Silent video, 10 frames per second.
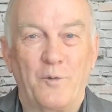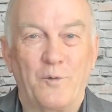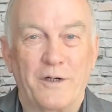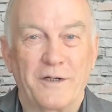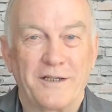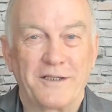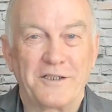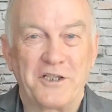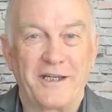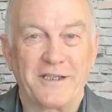What
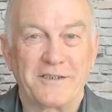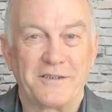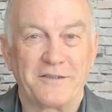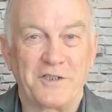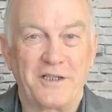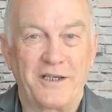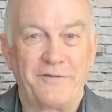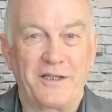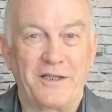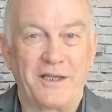are the chances of
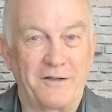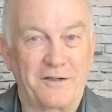achieving the